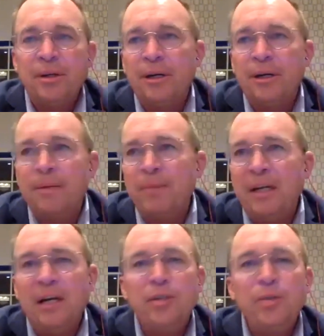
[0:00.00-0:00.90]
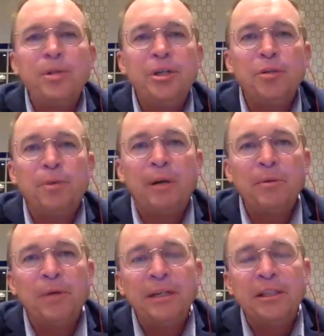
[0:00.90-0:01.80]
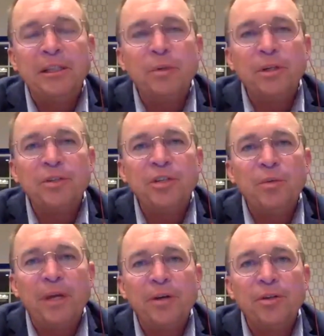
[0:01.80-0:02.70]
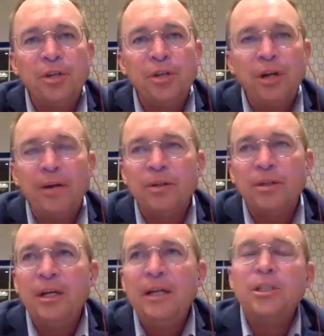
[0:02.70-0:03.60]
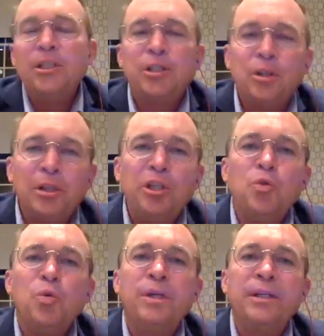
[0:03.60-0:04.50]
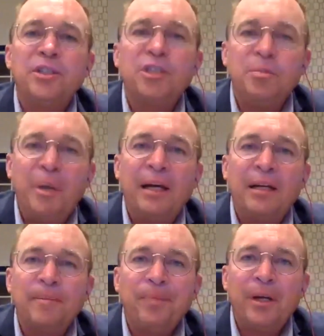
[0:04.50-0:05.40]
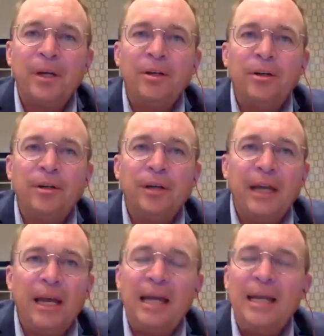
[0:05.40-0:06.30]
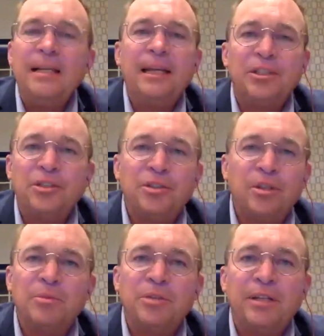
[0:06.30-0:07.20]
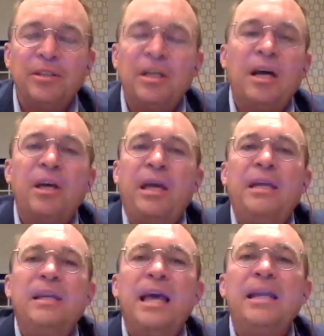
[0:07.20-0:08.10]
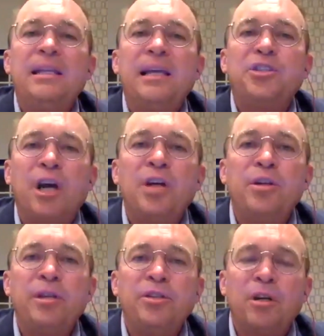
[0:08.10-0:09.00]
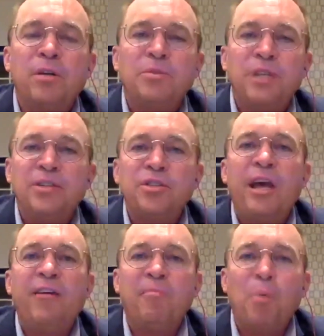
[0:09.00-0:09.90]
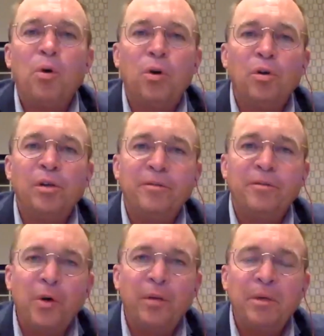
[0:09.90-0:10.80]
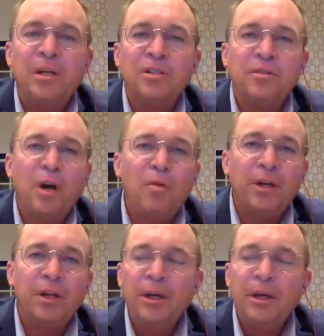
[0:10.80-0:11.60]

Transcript: Um, right. I, I, do think you're probably right that we're going to see record turnout. Certainly, you would expect under any election circumstance, uh, in any election under these circumstances, to have more early voting because of COVID.